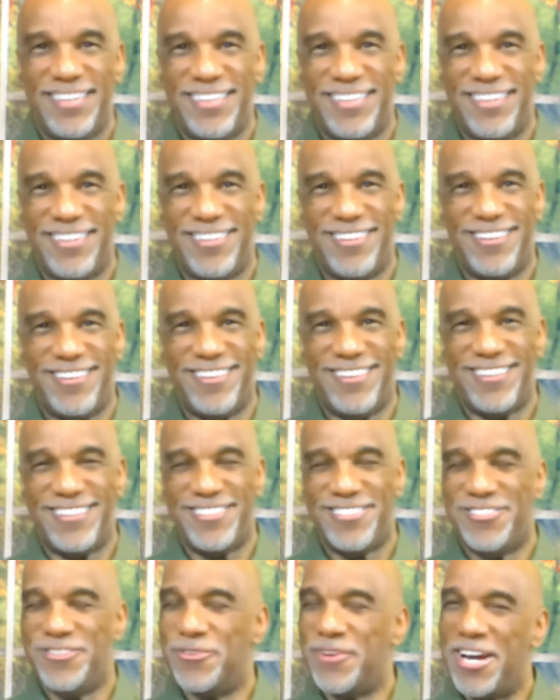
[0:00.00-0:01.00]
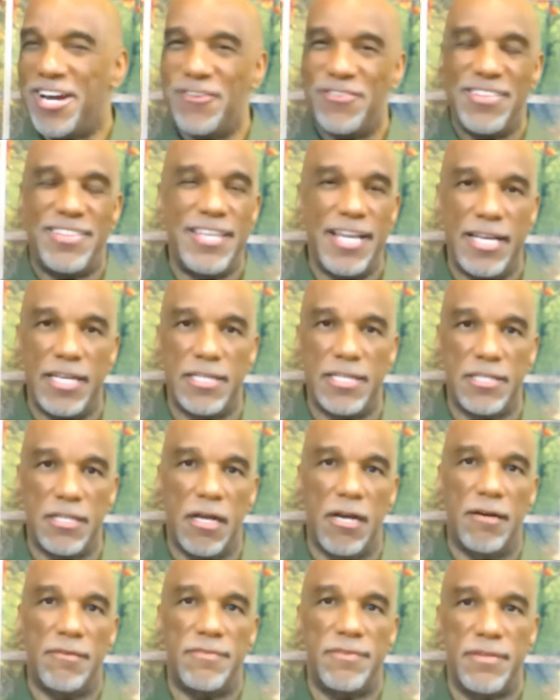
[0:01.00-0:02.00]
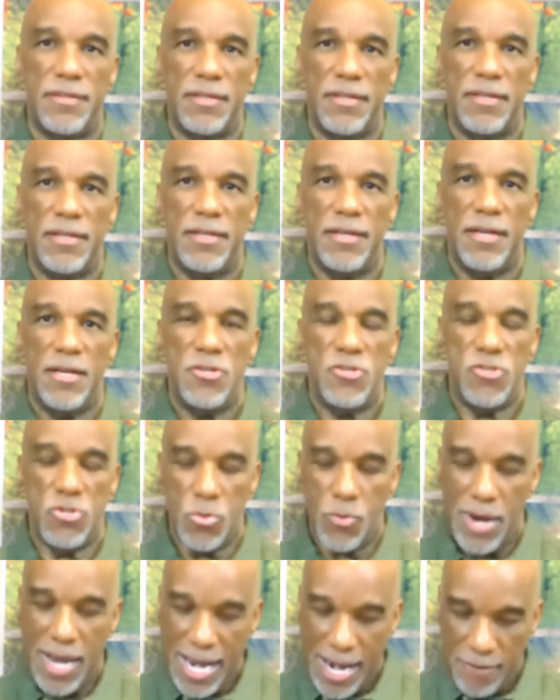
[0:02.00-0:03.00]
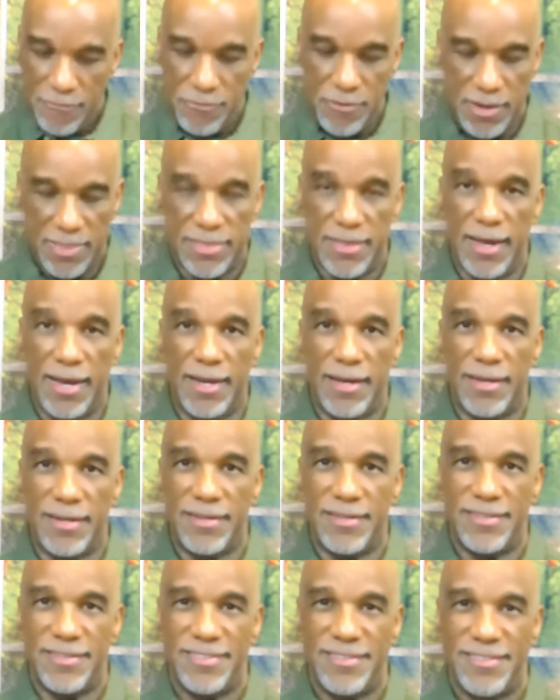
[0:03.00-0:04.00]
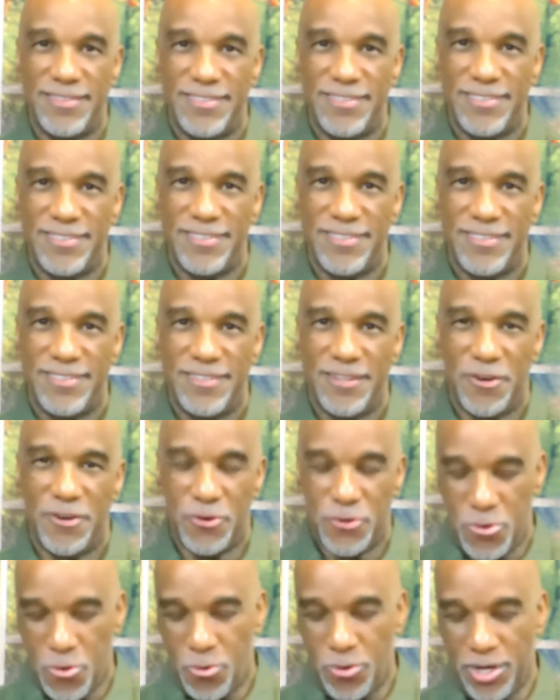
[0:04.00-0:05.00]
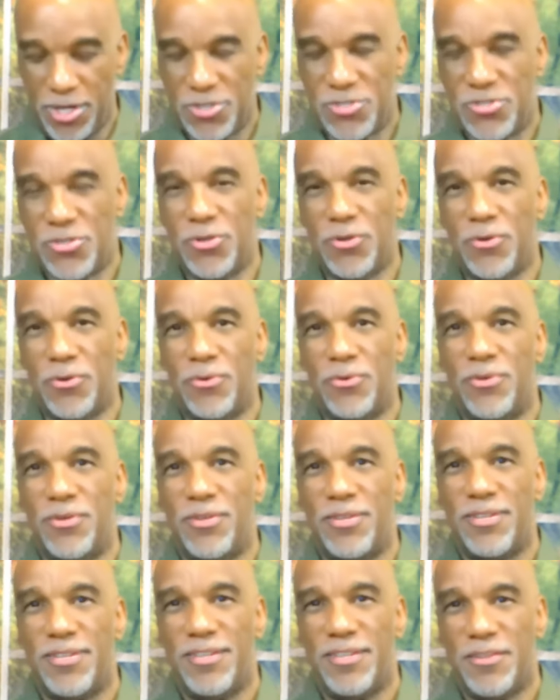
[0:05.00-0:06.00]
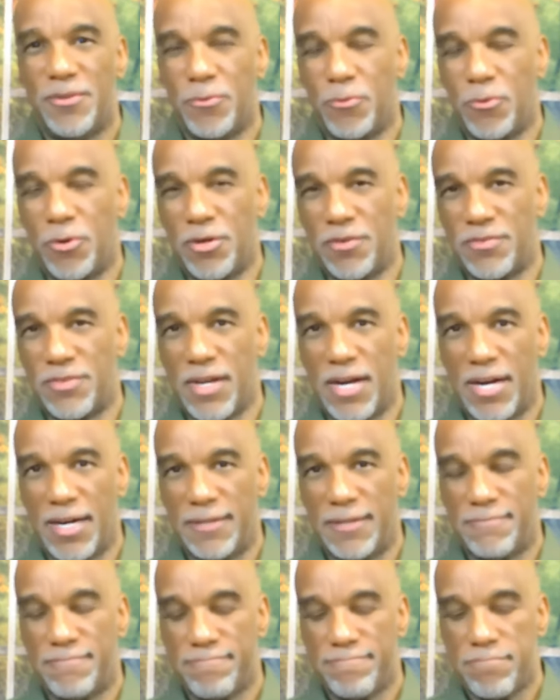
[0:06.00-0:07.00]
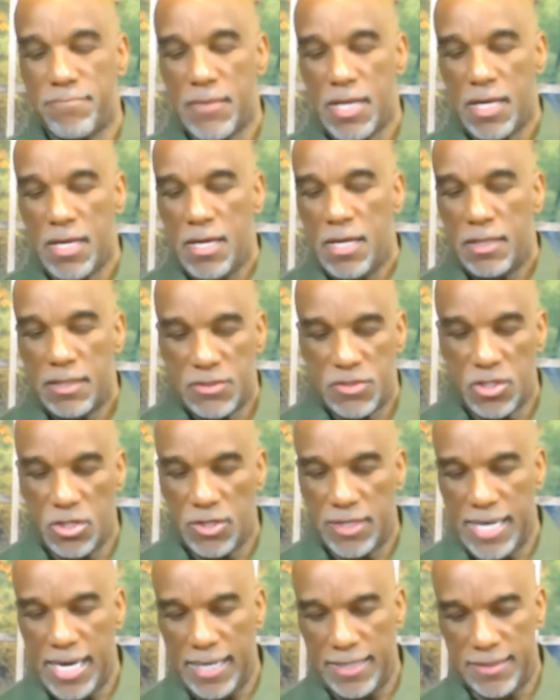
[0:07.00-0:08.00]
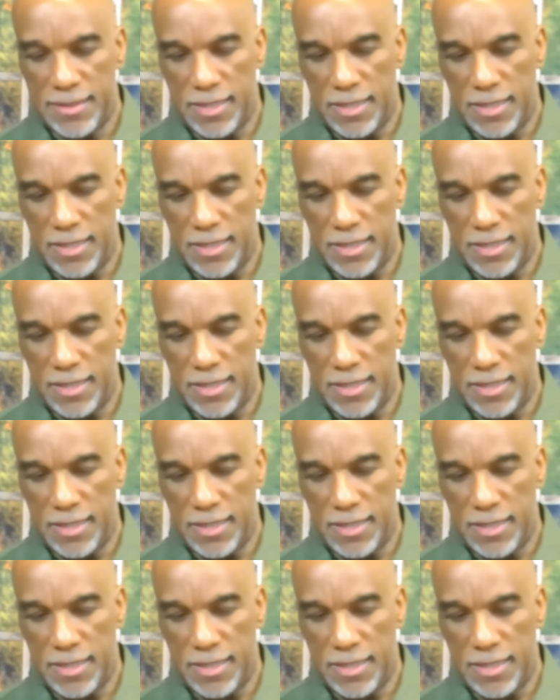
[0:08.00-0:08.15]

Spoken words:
Oh, do everything in love. Do everything according to the Word of God. Let's look at